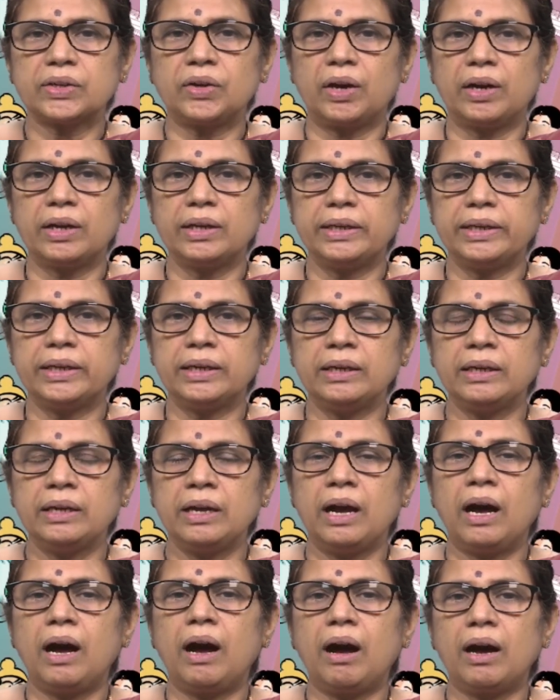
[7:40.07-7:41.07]
called
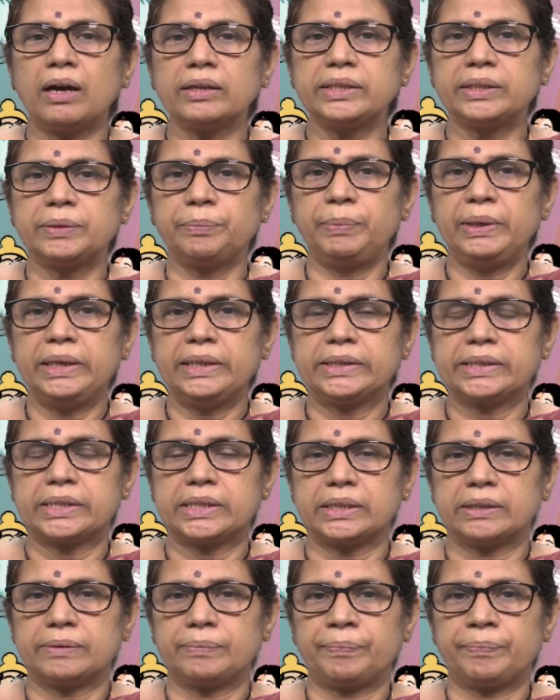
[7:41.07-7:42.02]
heartbeat.